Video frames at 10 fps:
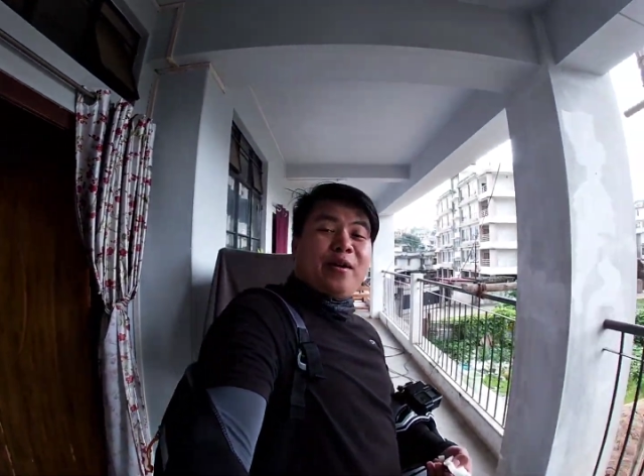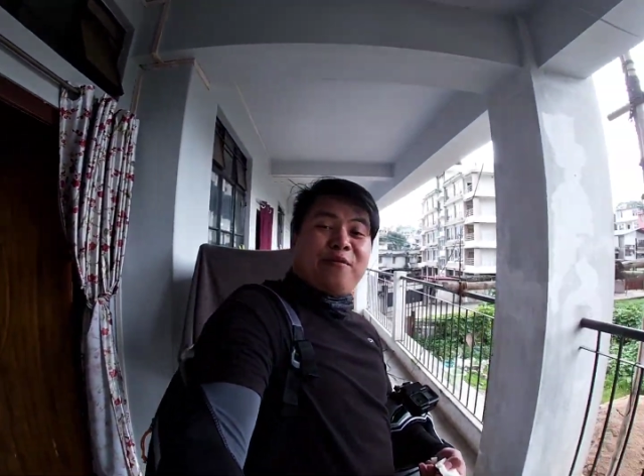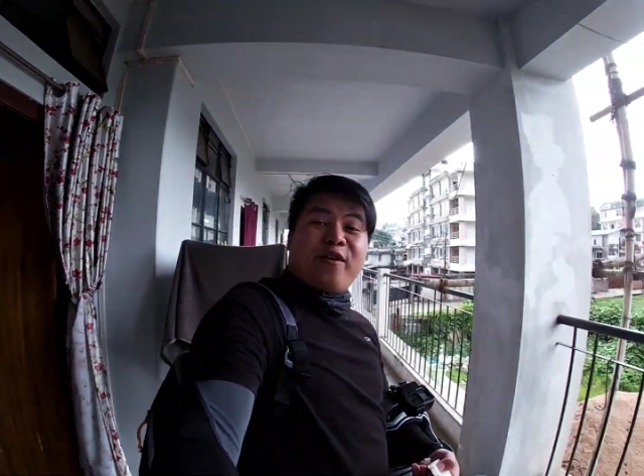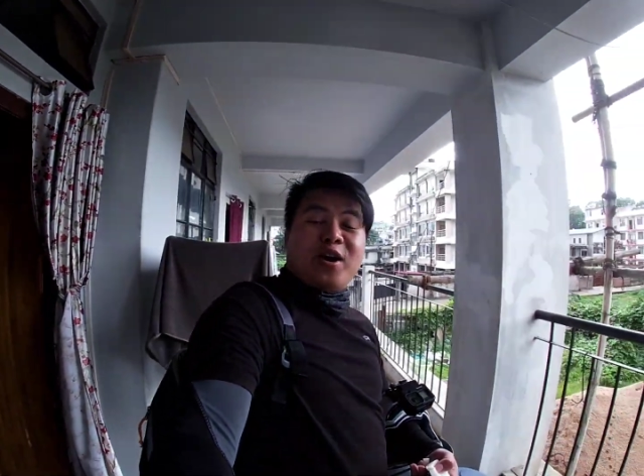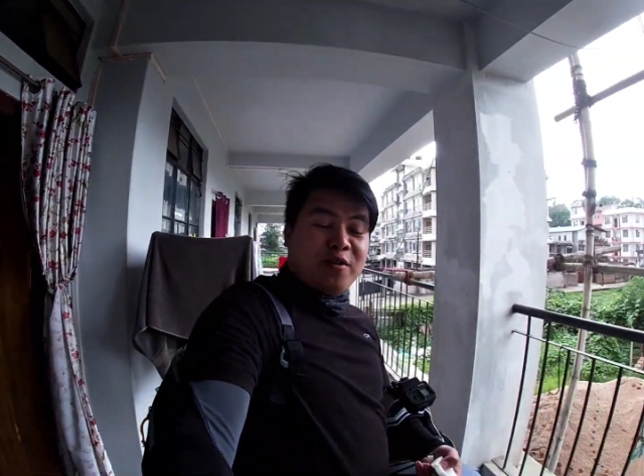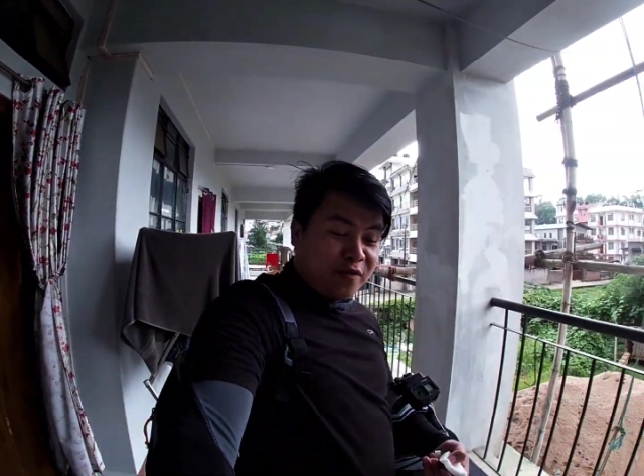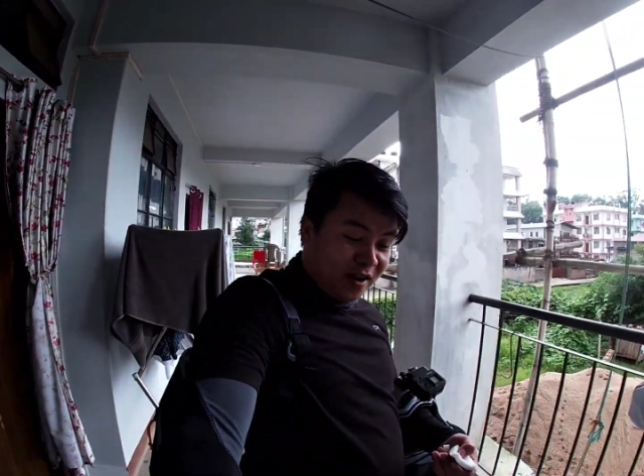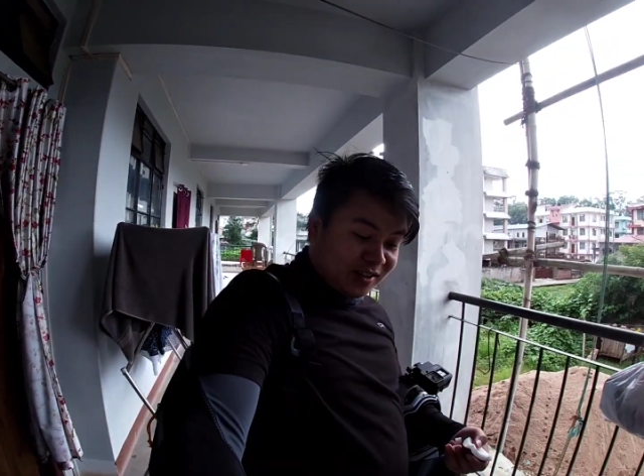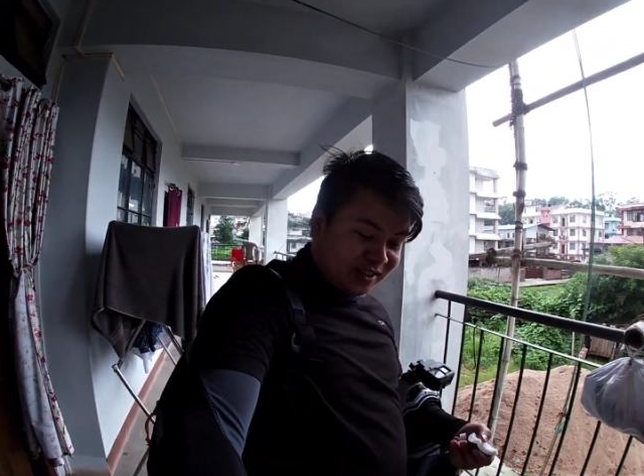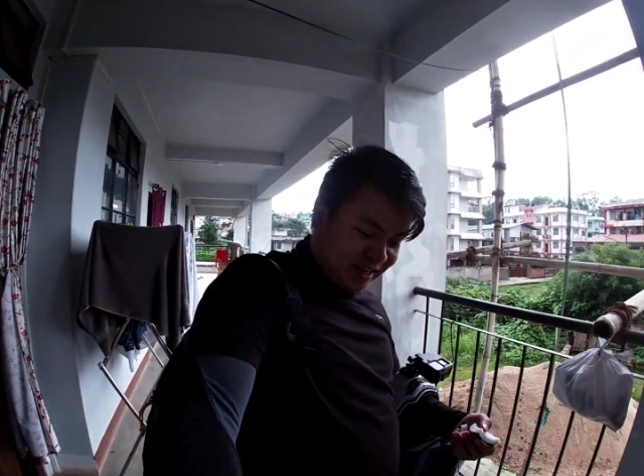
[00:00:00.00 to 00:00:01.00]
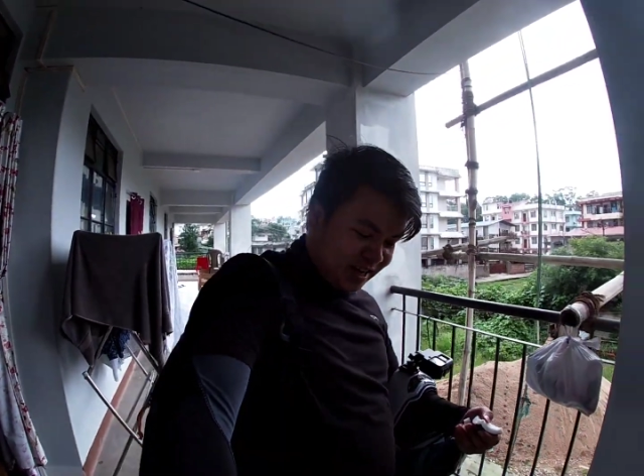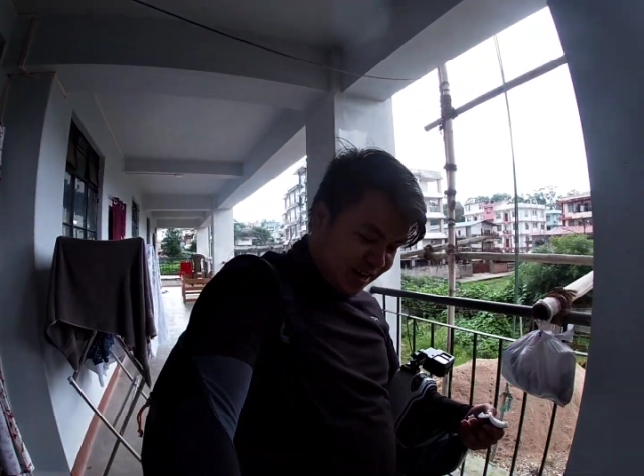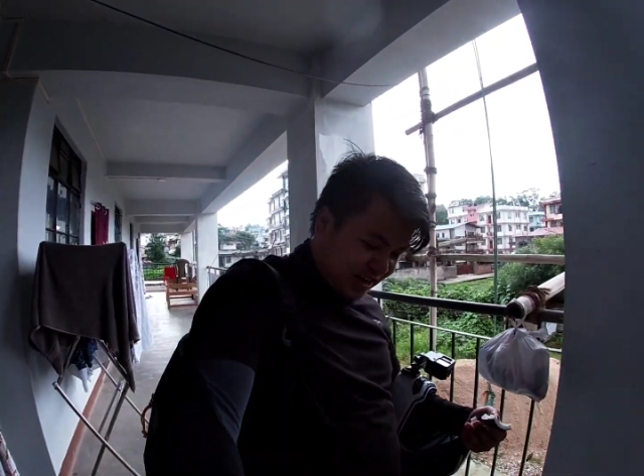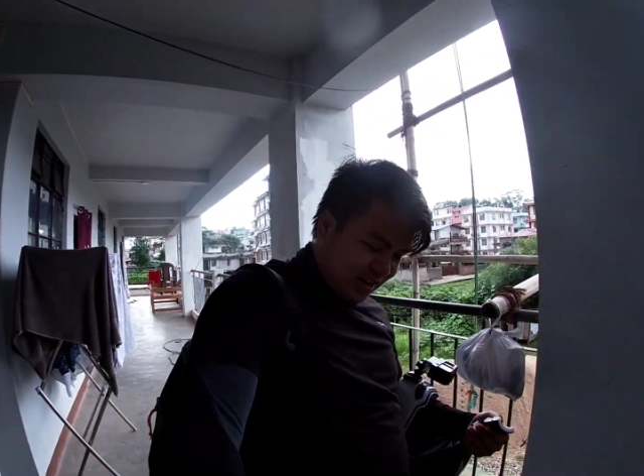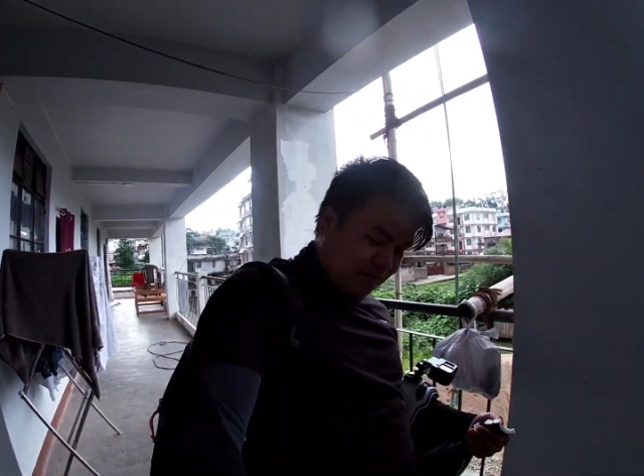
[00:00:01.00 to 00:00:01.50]
a friend of us
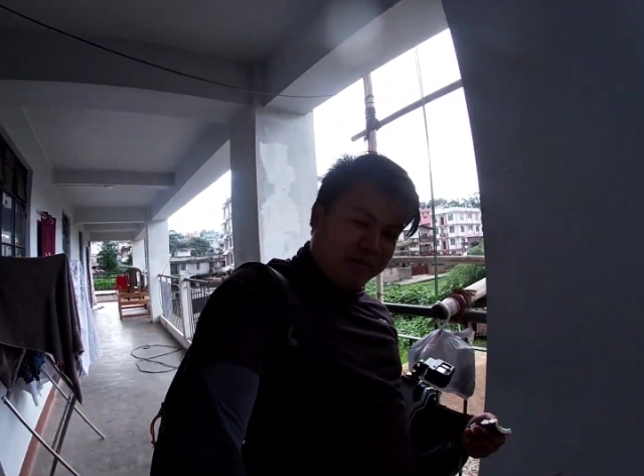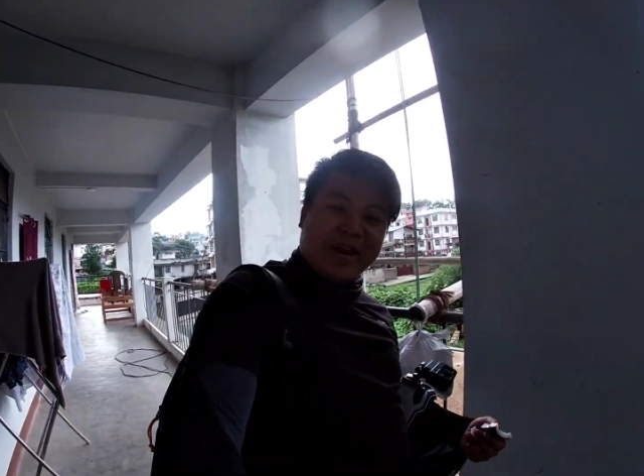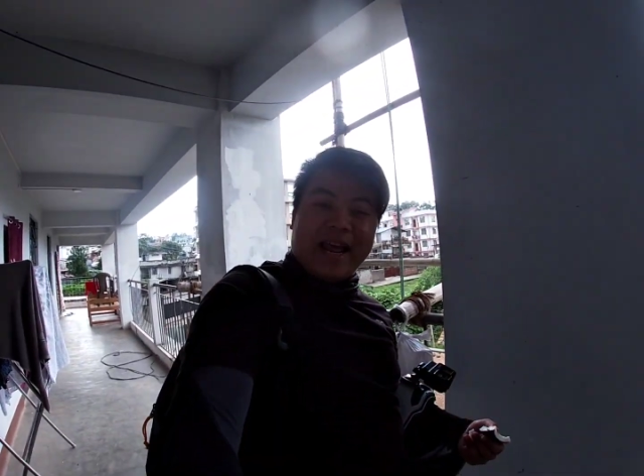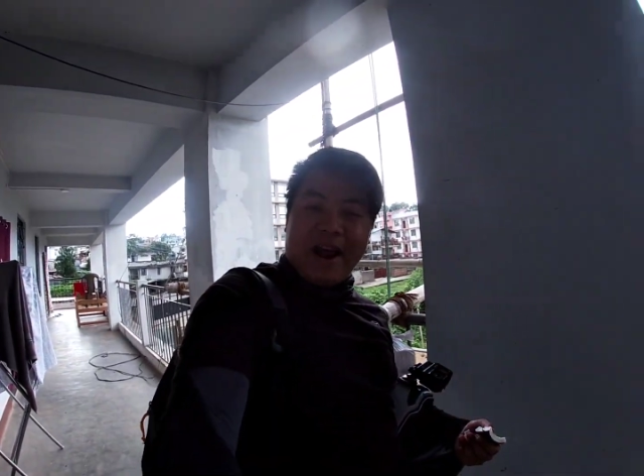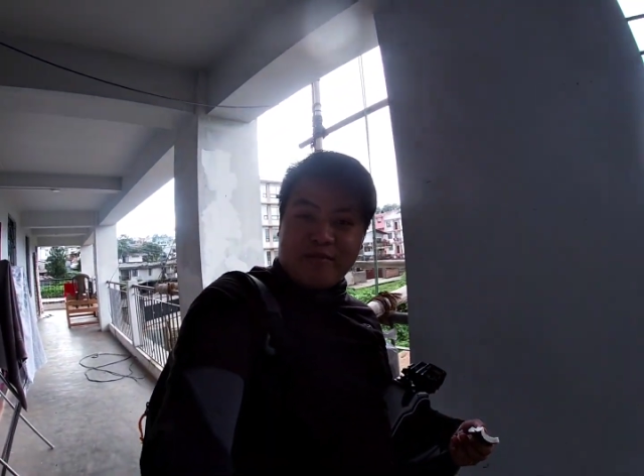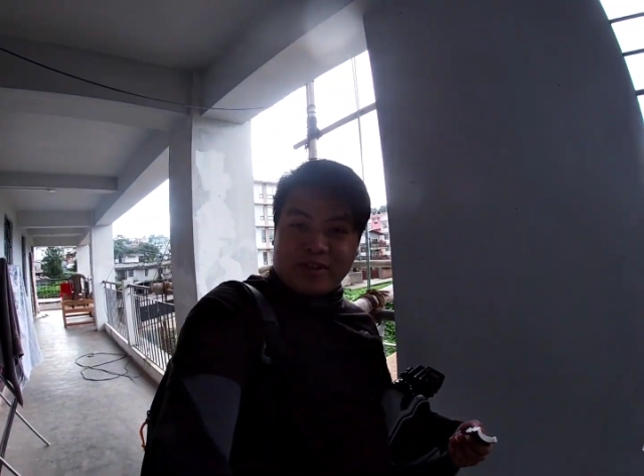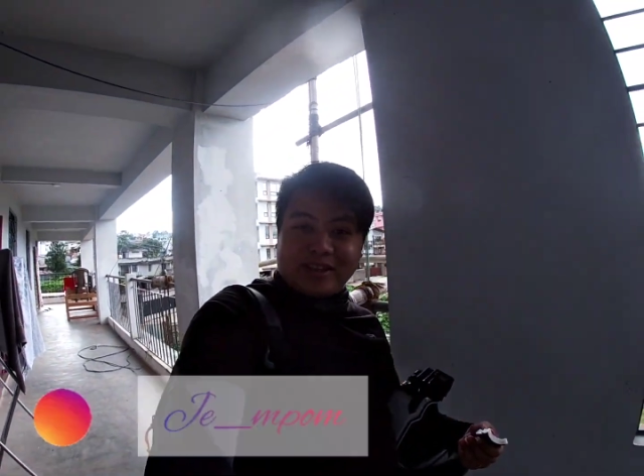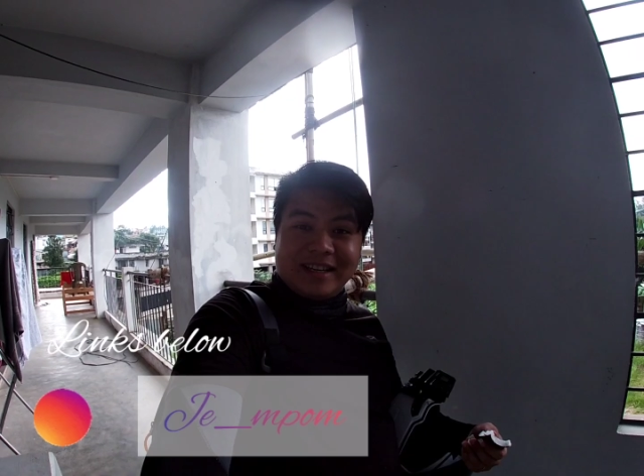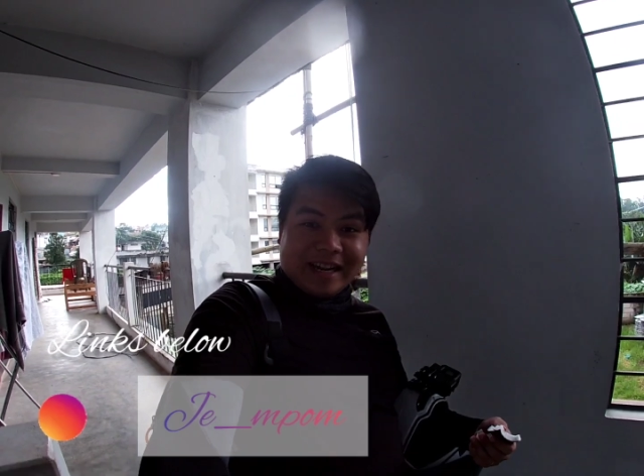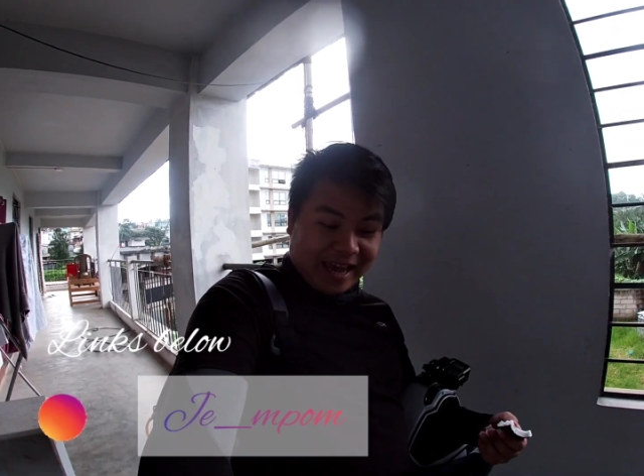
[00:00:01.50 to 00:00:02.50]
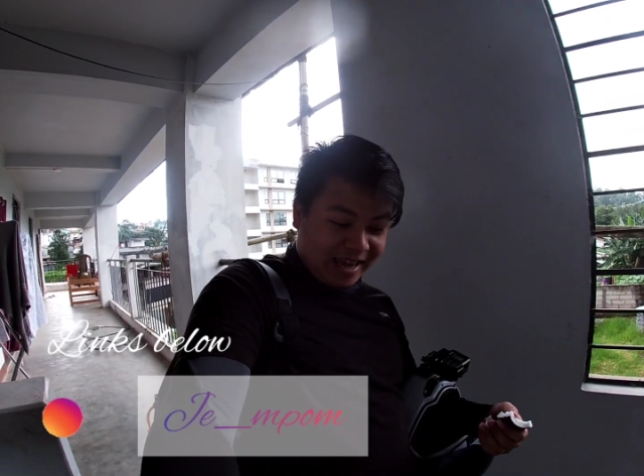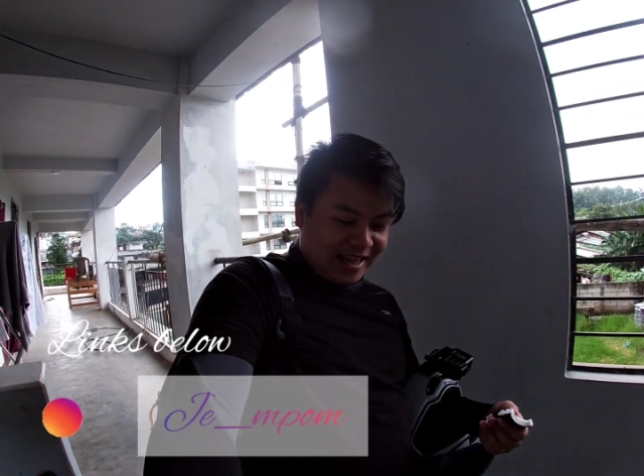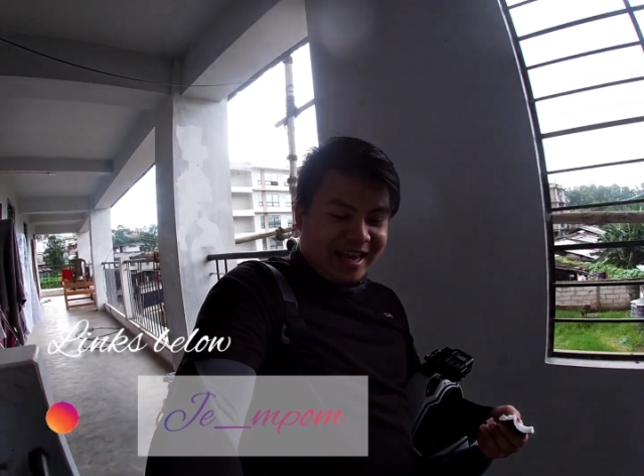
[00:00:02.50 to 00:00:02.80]
made everything late